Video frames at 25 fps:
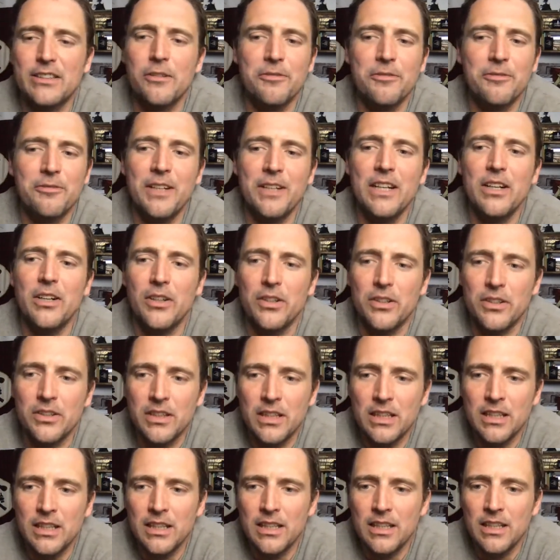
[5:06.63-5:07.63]
Phil
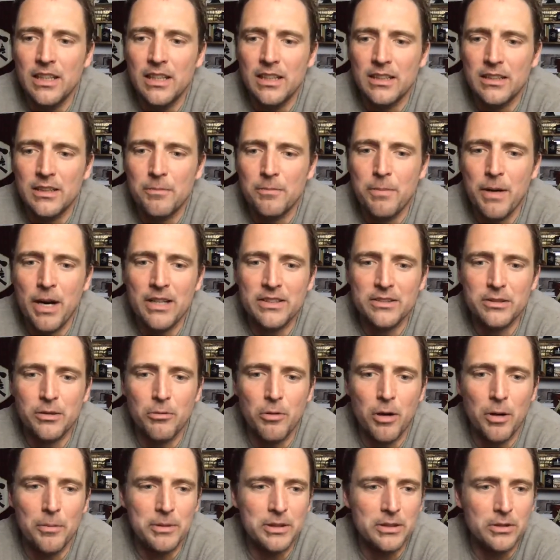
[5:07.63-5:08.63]
compares a
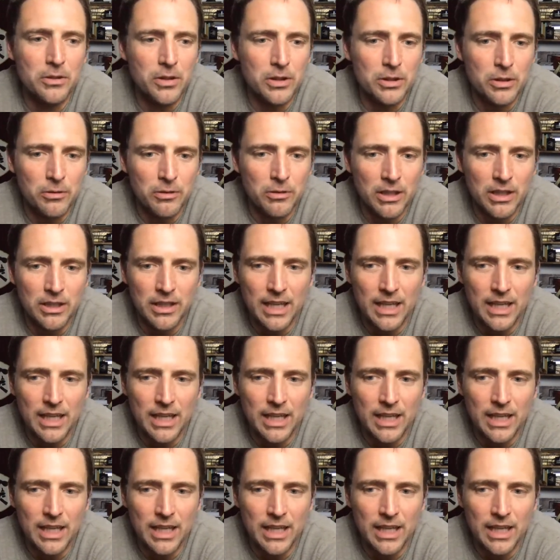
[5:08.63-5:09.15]
woman to a gorilla.